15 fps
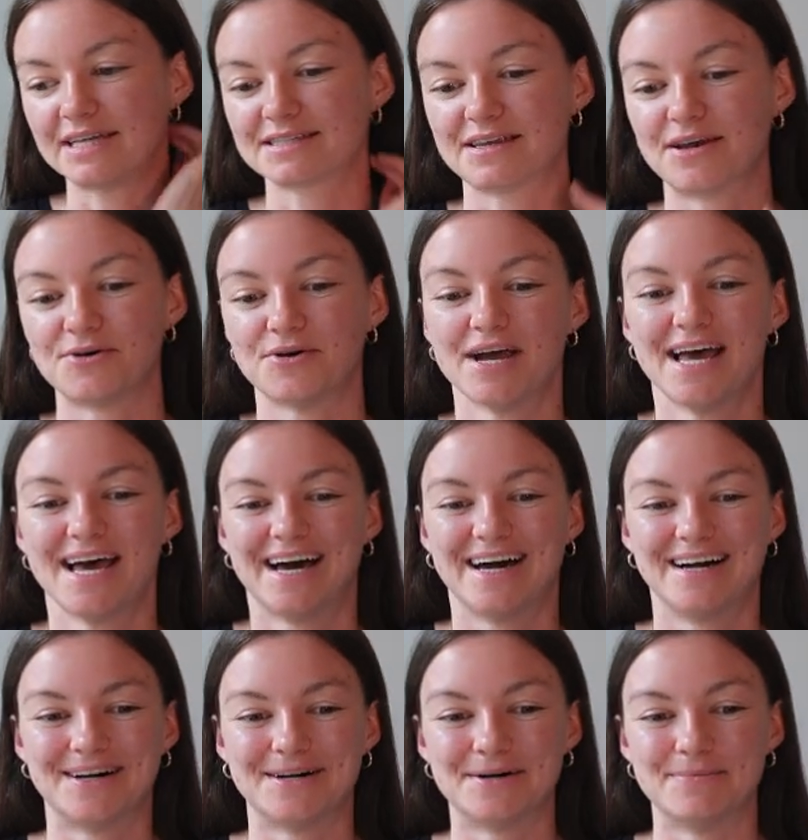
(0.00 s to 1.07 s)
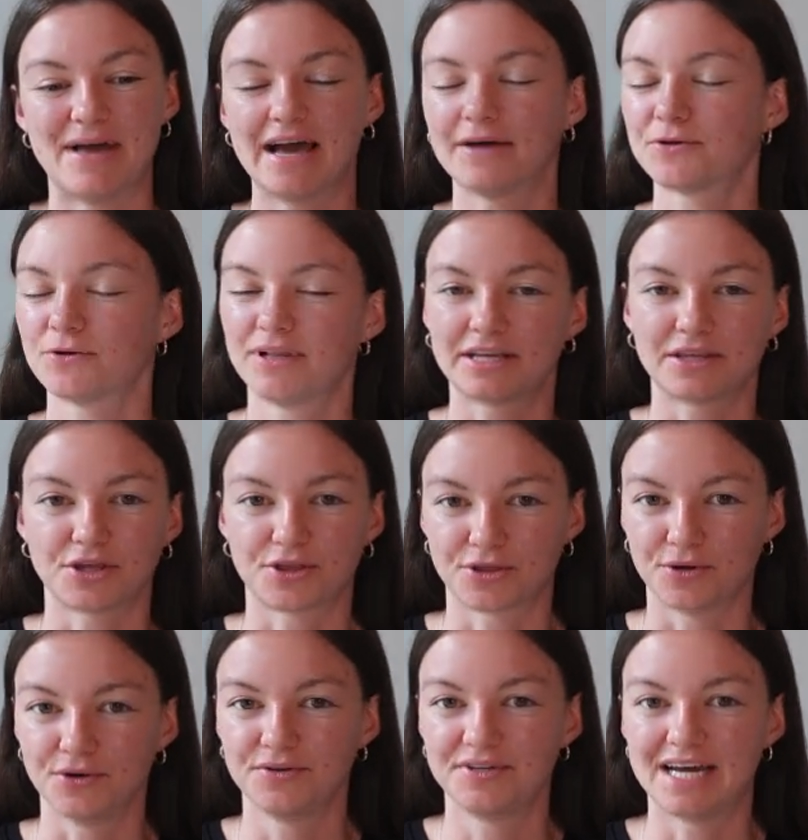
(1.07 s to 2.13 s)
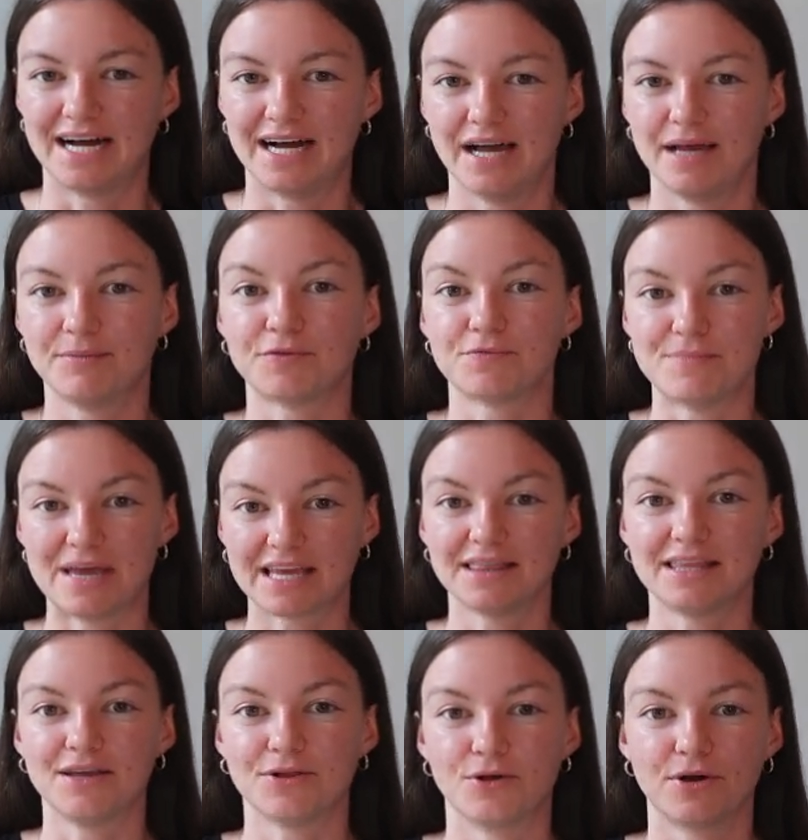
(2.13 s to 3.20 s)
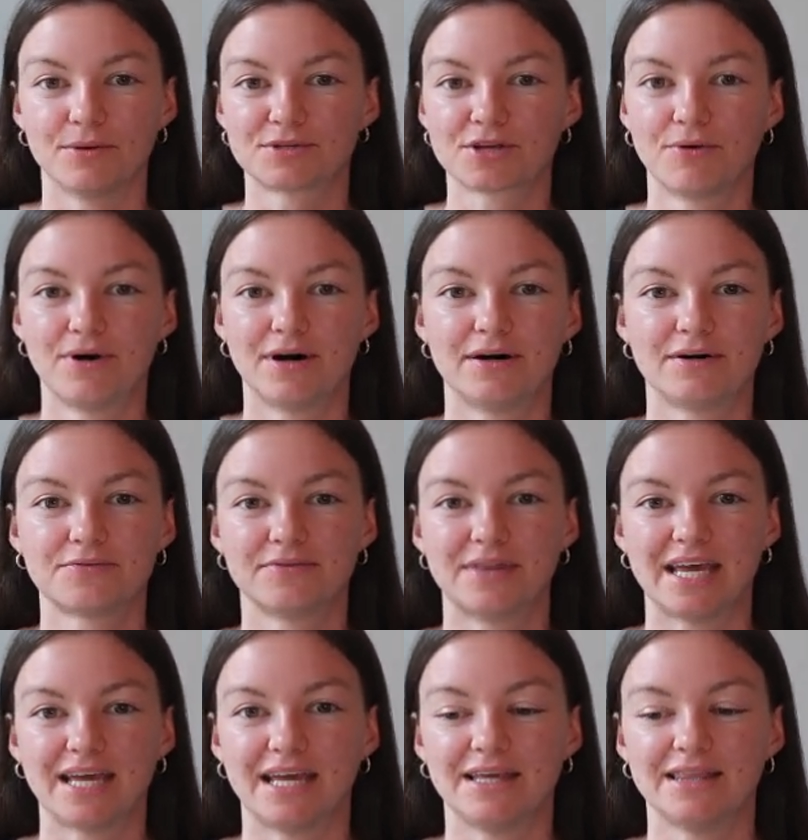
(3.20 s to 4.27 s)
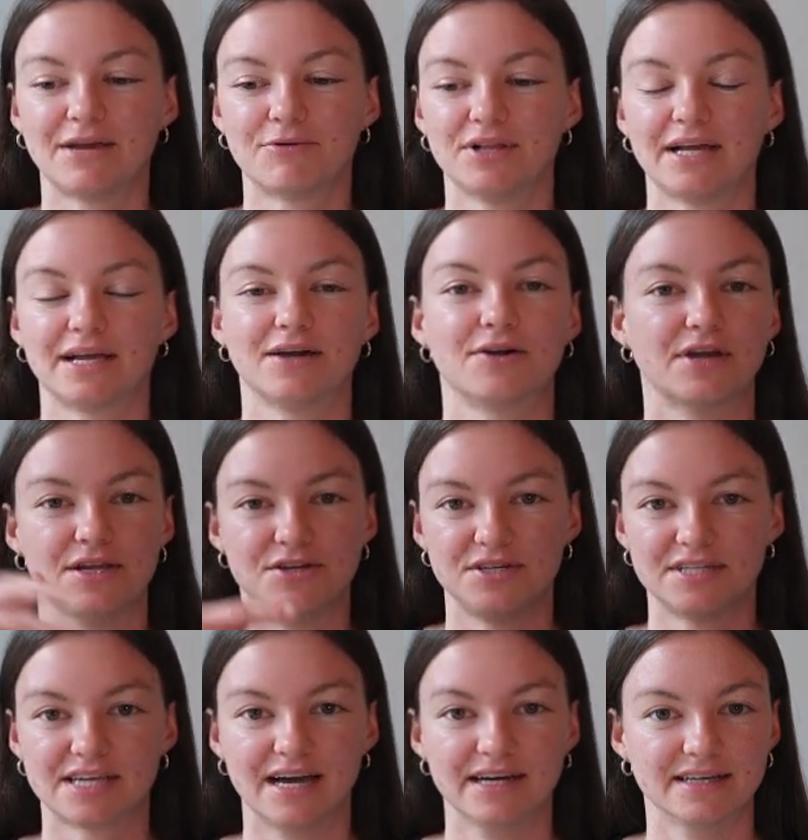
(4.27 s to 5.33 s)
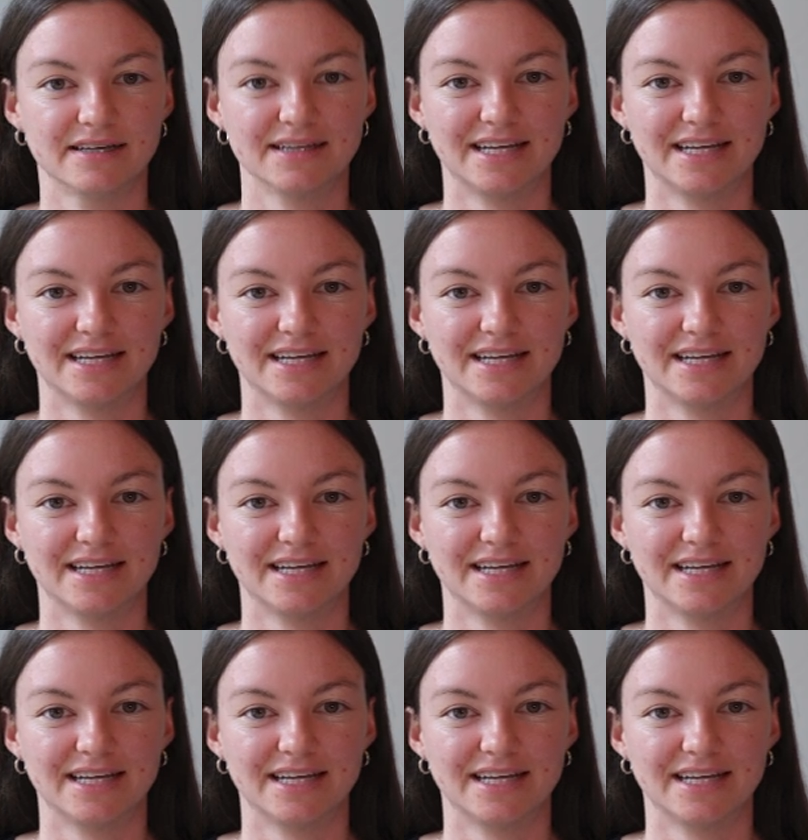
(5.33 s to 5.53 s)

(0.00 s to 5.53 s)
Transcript: So after like the third time of making the alarms go off, they were like, okay, she's got it.